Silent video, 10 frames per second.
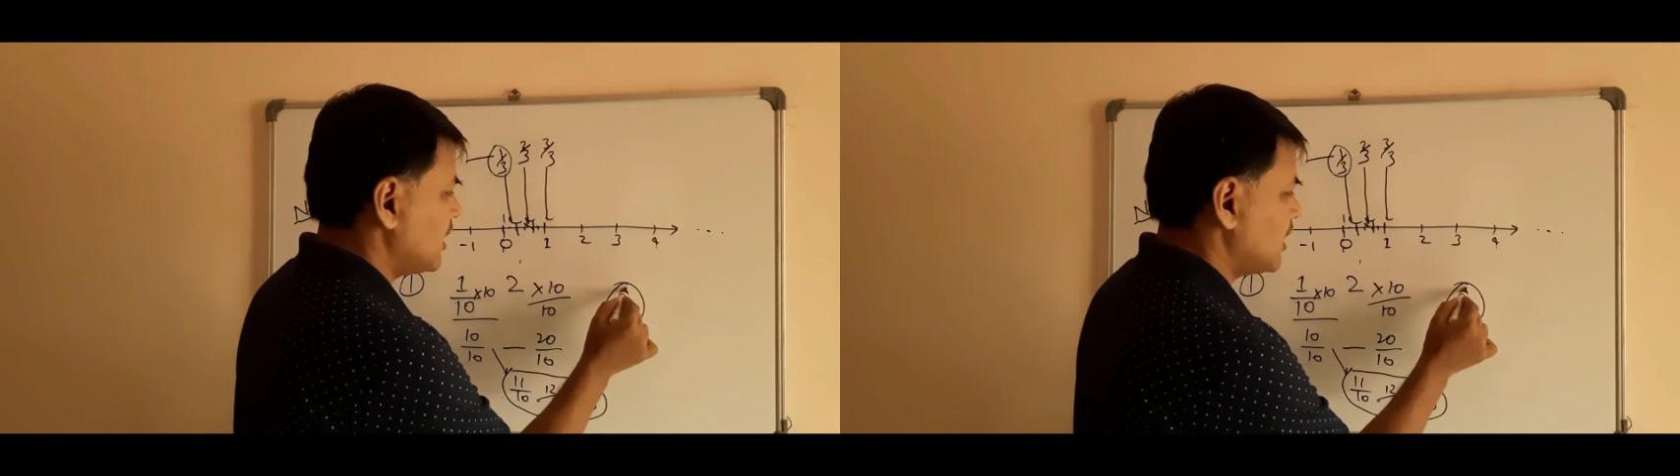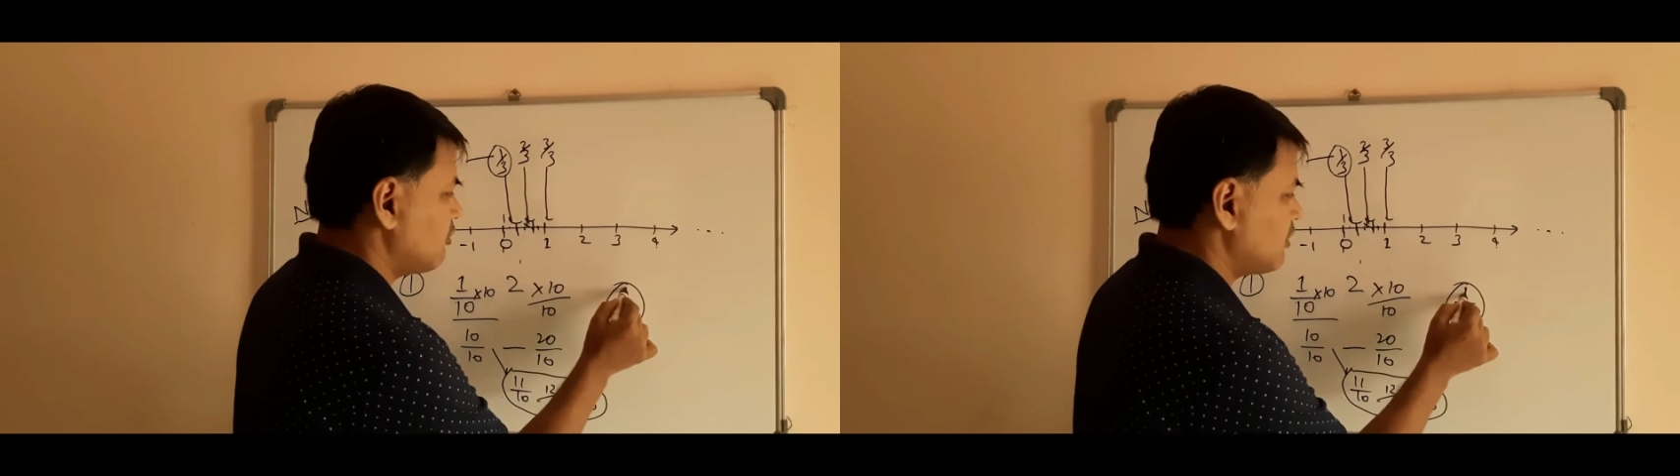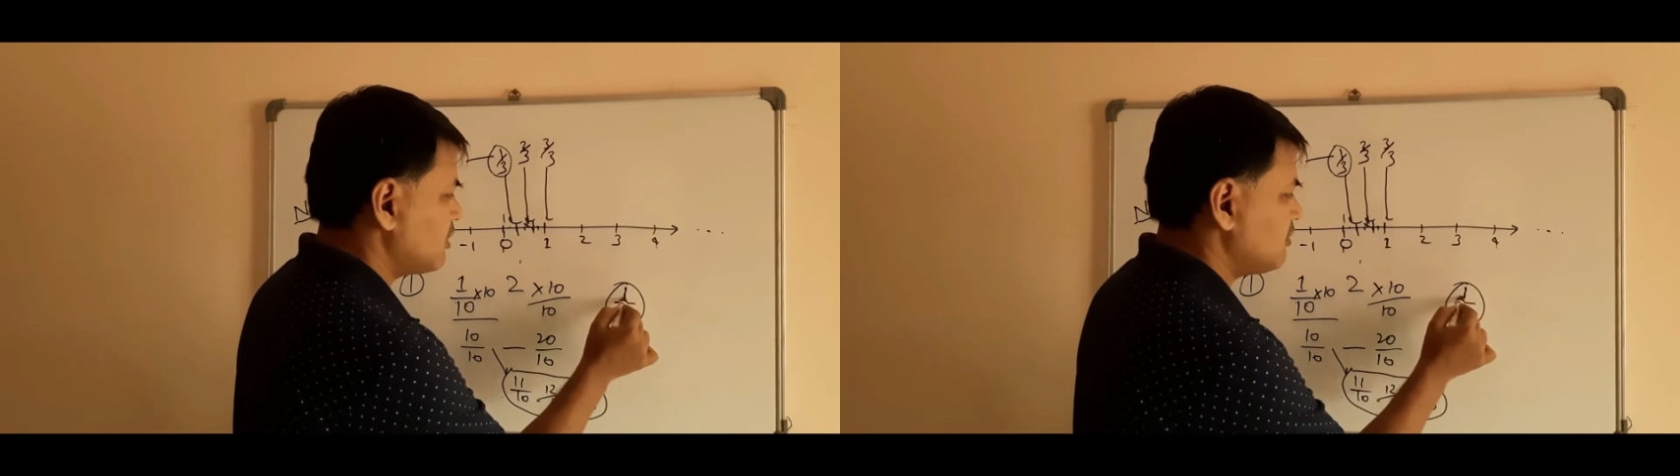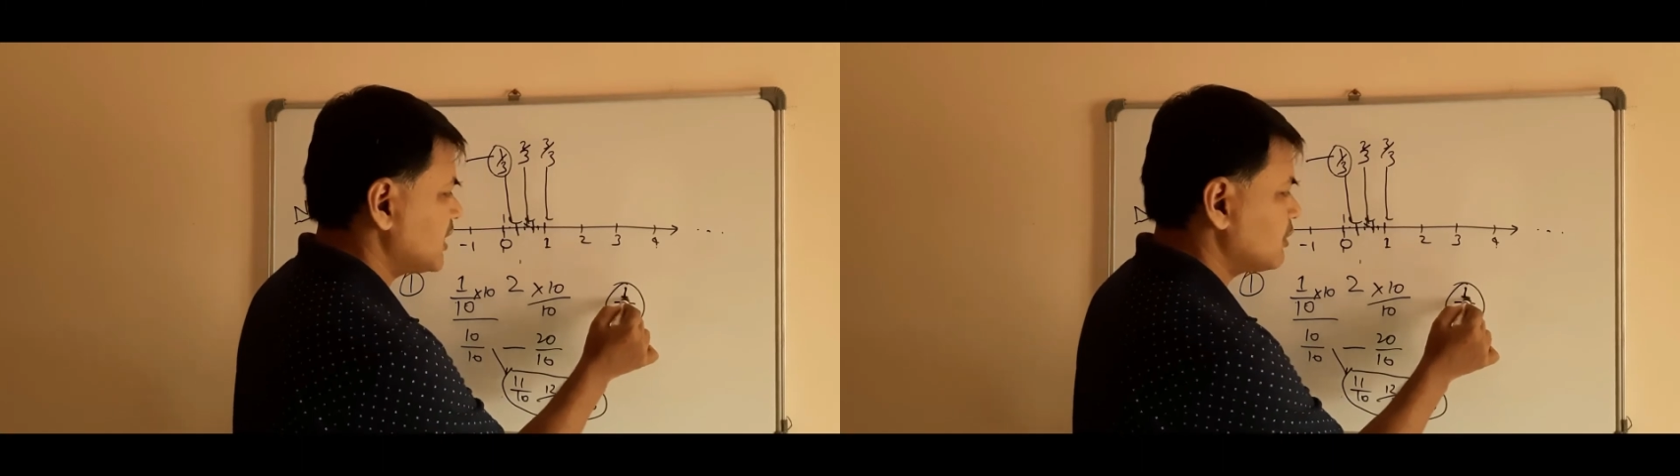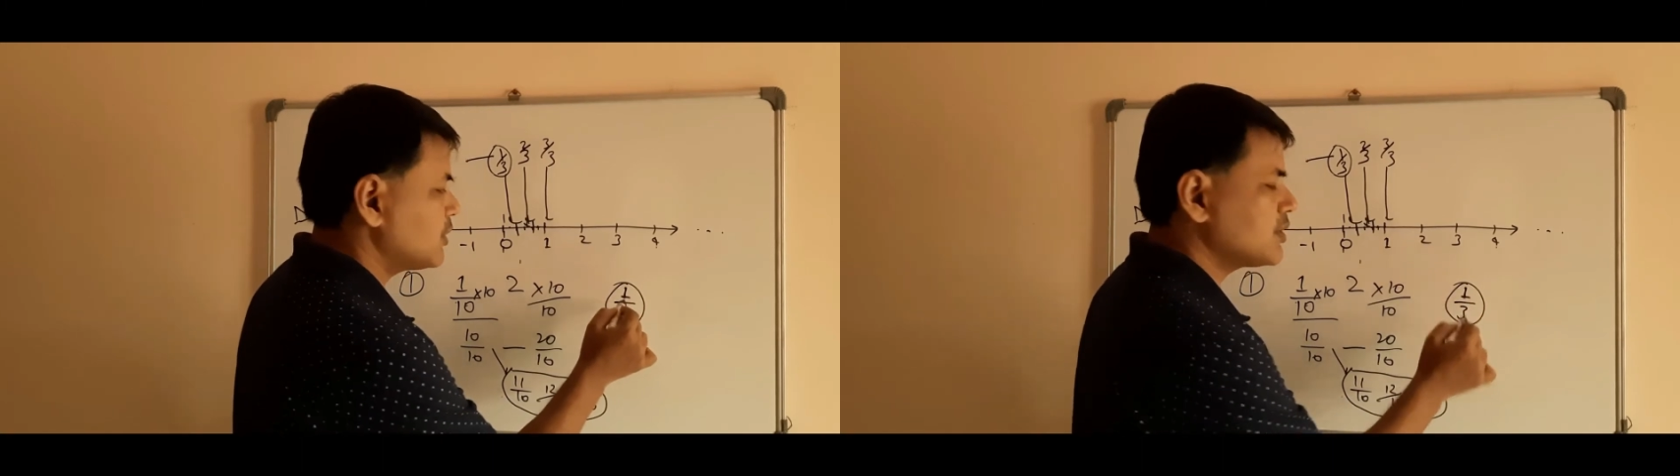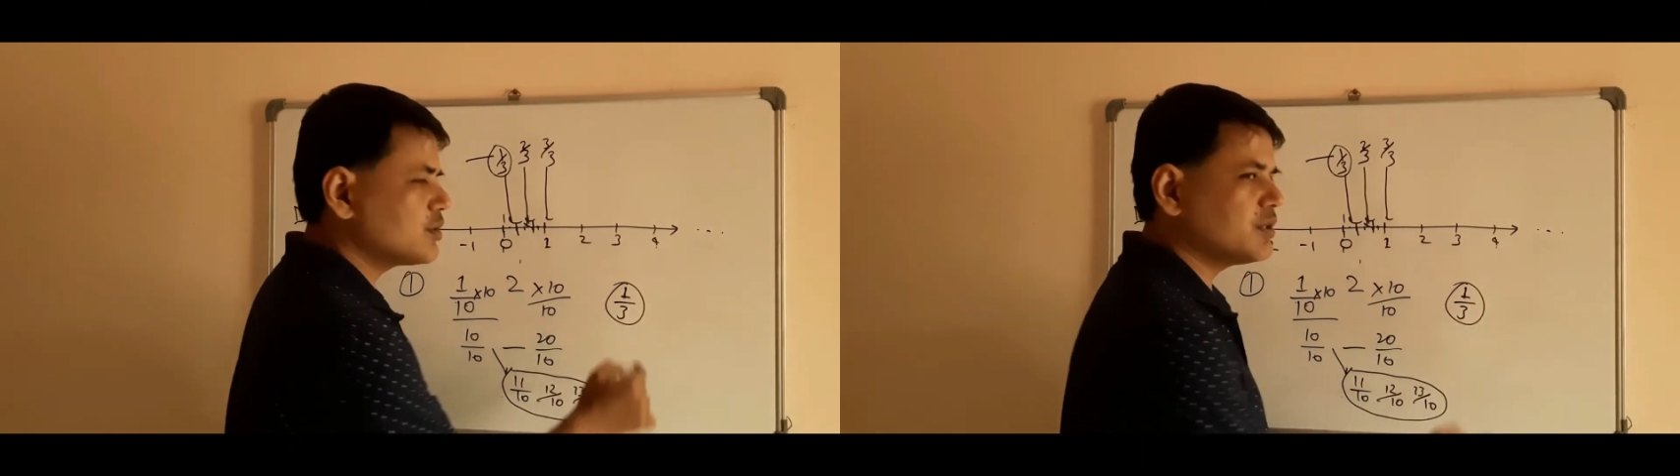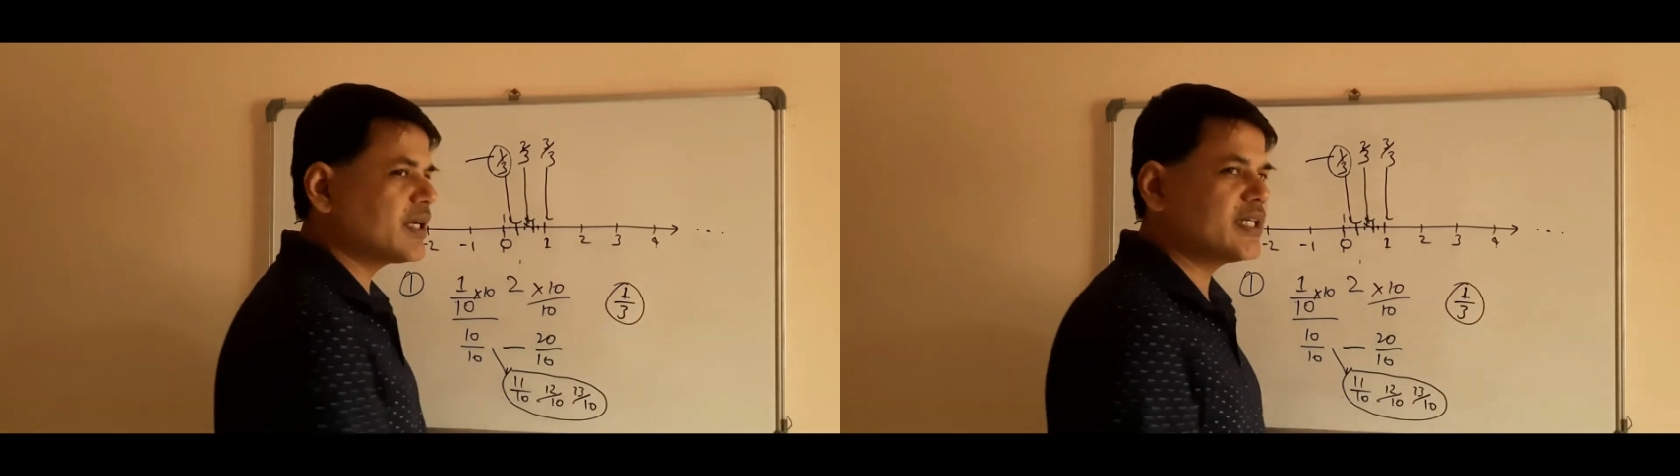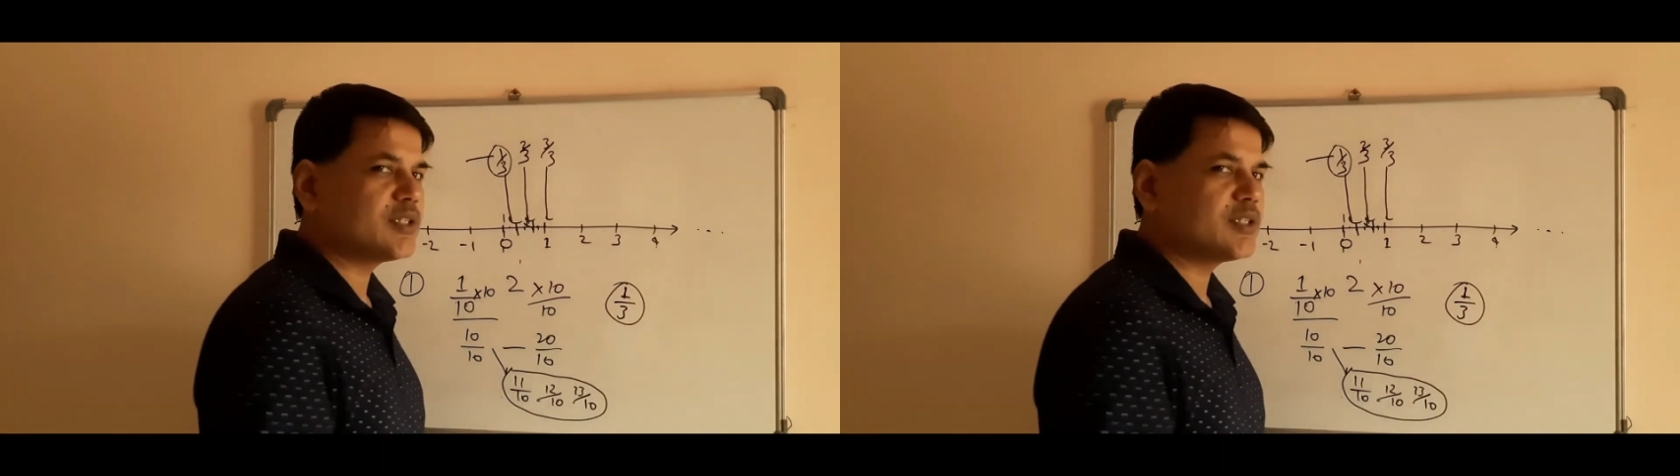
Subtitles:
and 1 we are going to divide